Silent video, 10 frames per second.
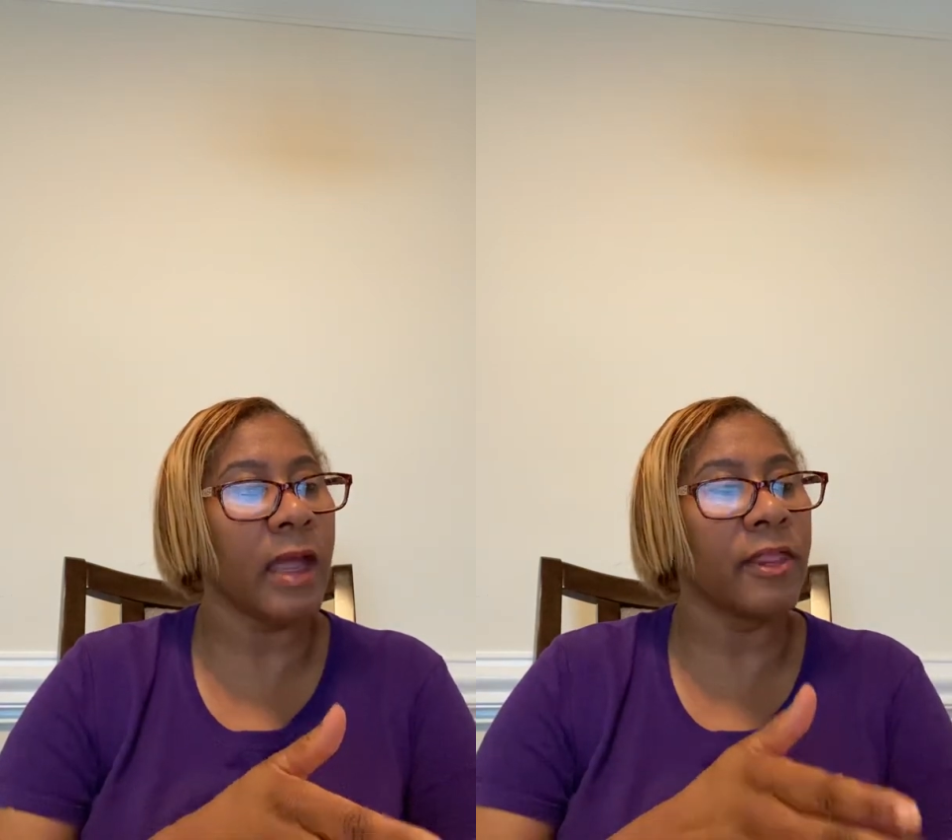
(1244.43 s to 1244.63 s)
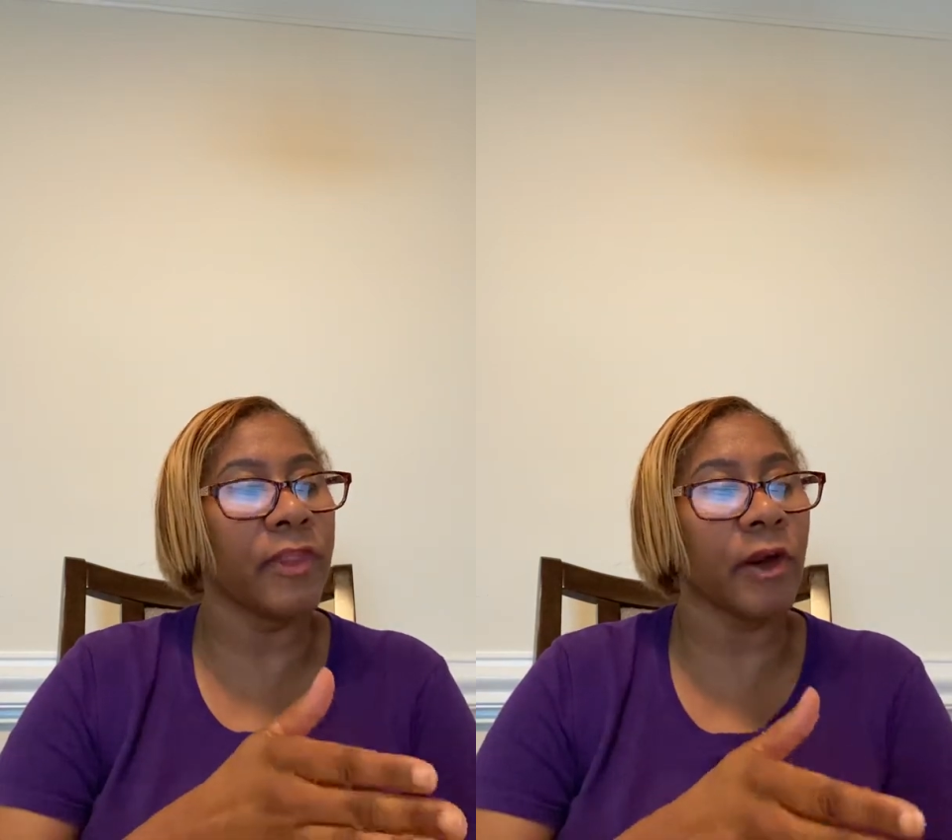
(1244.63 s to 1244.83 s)

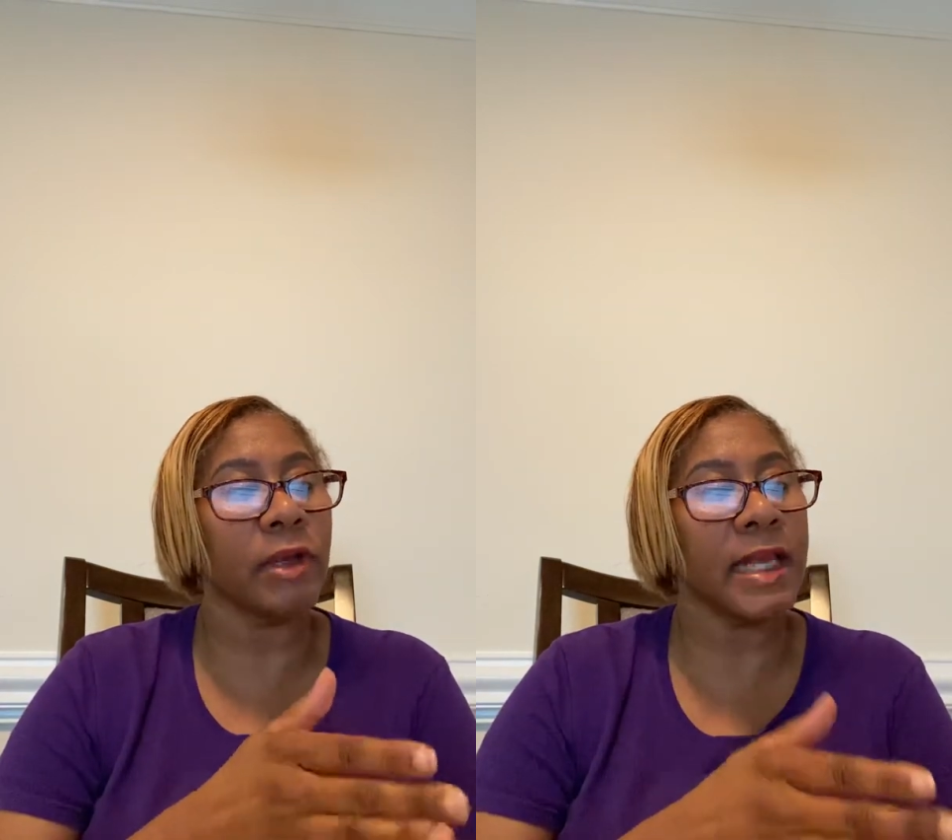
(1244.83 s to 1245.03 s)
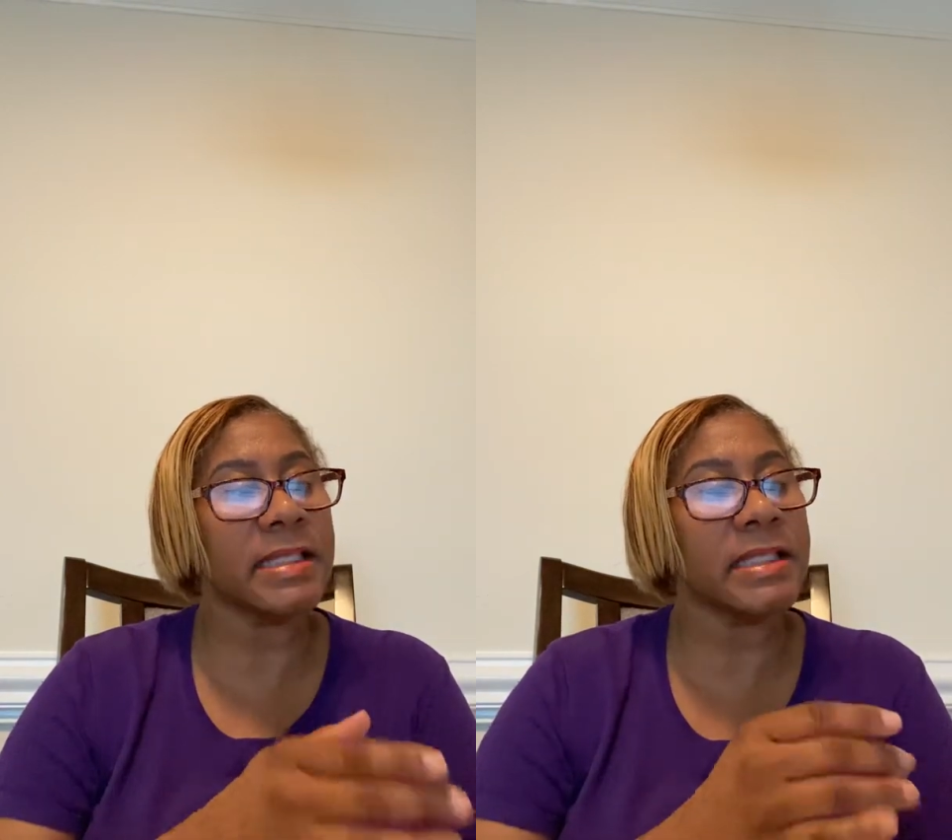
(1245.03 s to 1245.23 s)
They're
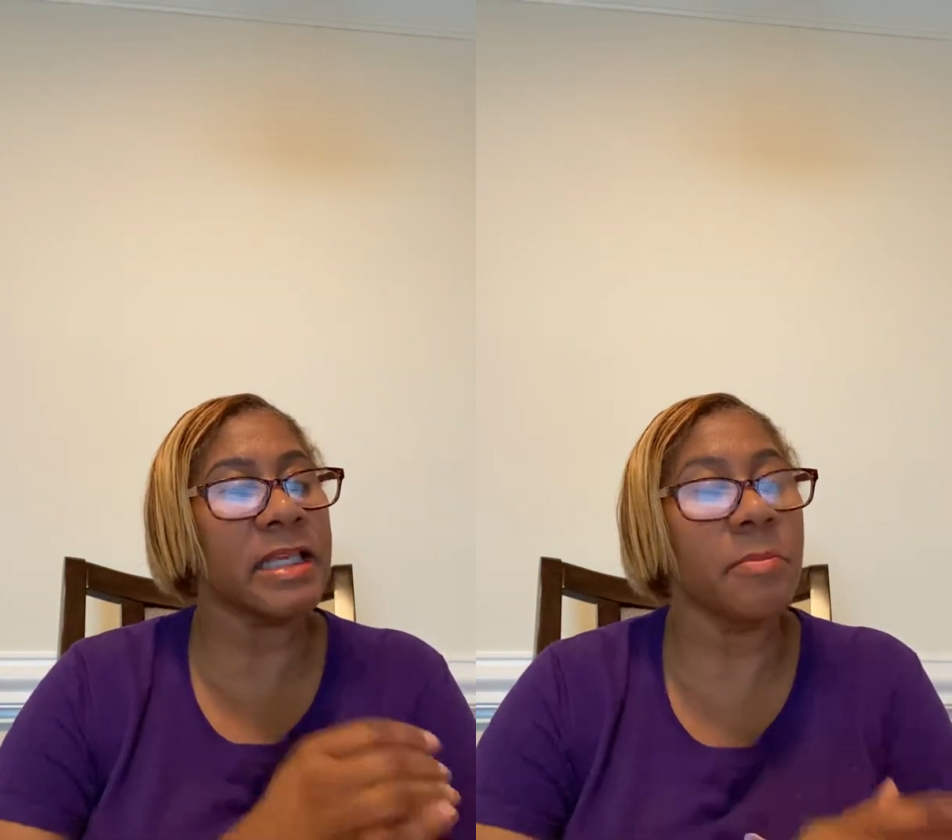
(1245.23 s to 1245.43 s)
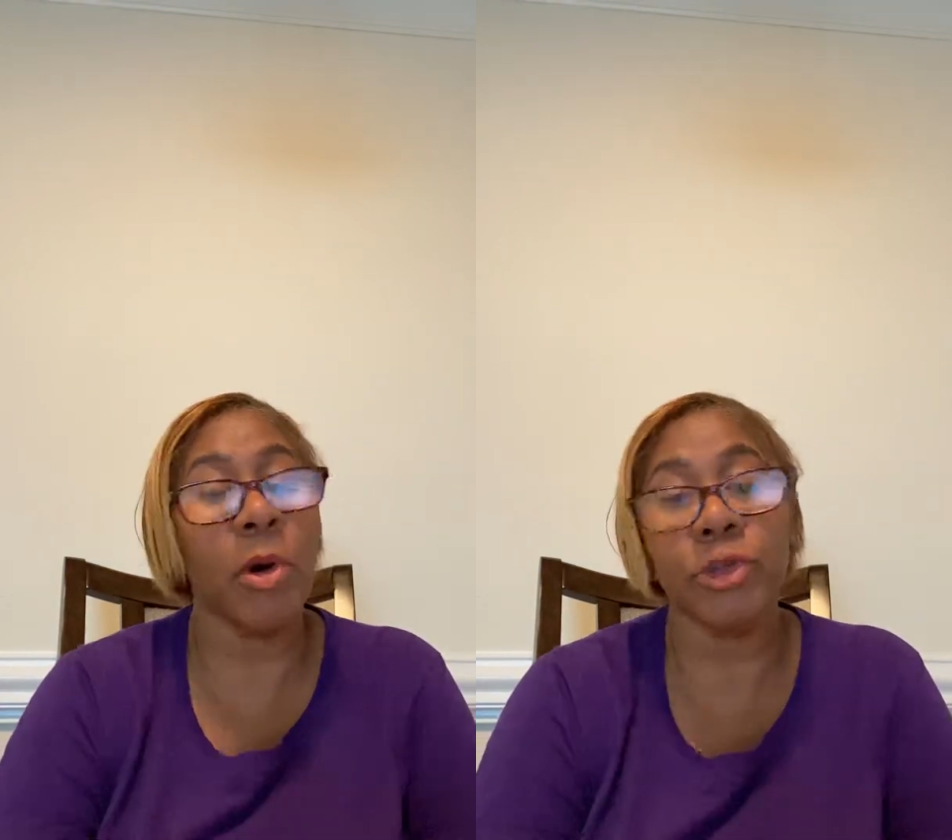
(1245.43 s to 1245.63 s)
less
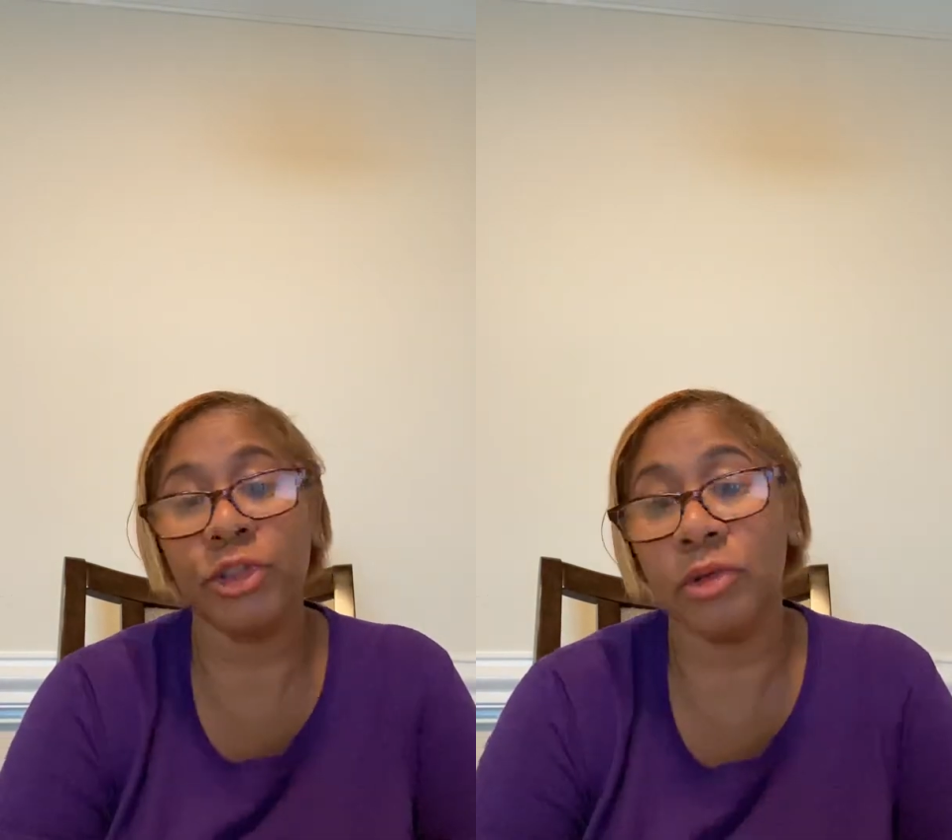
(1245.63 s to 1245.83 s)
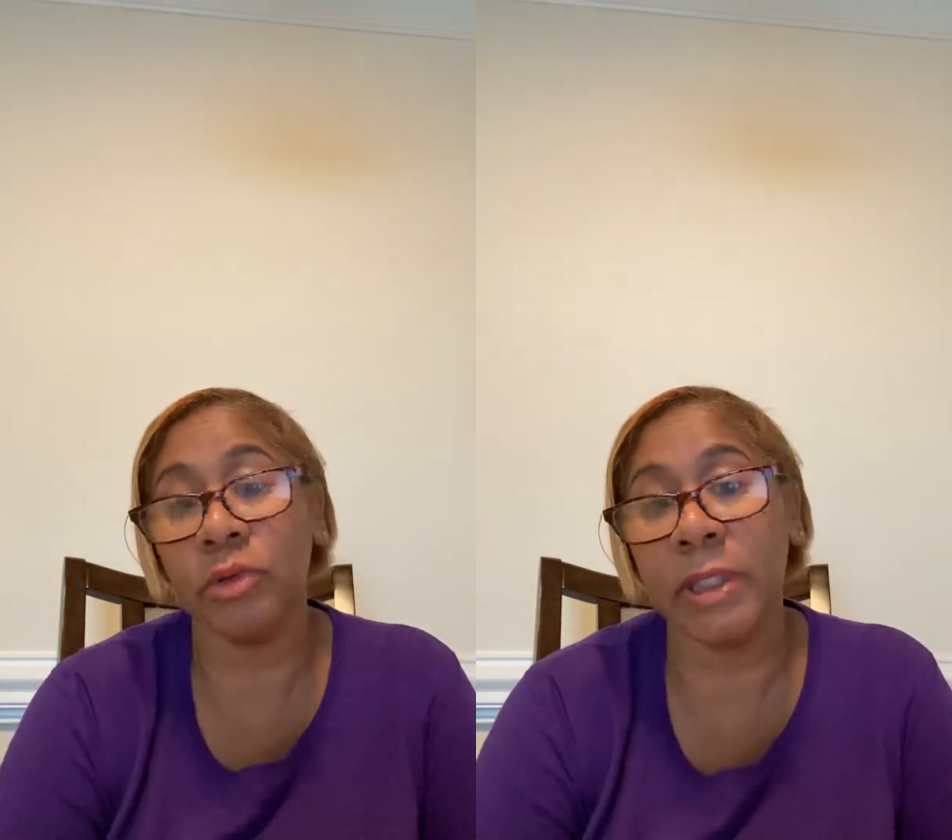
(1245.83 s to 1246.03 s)

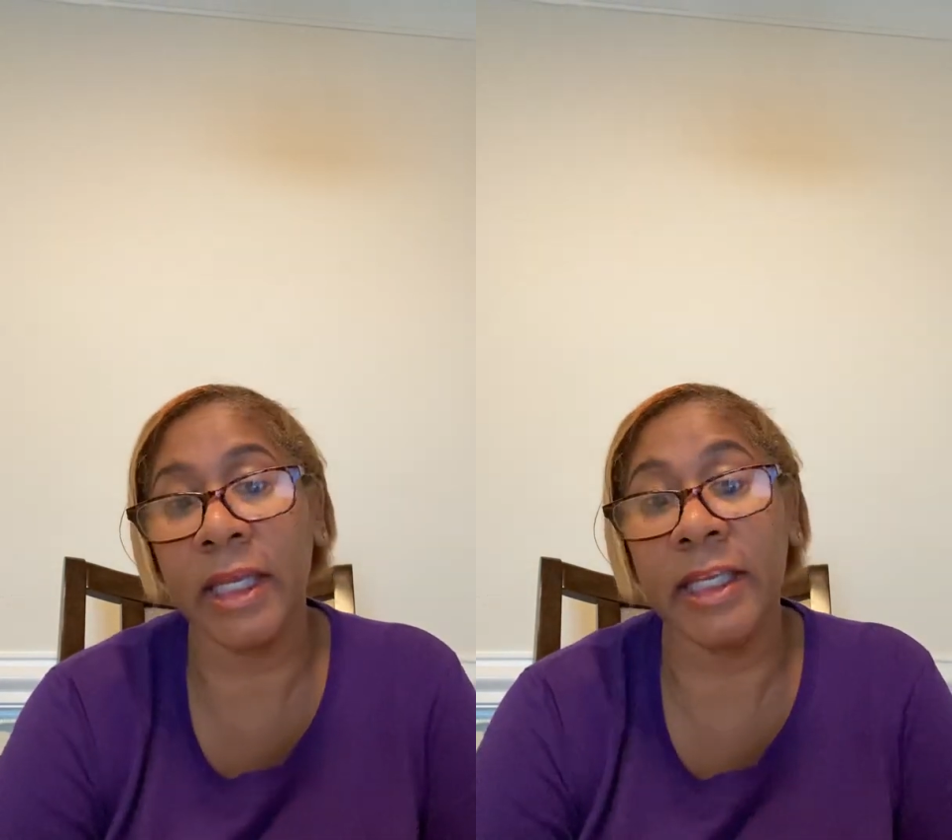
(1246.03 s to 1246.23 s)
emotionally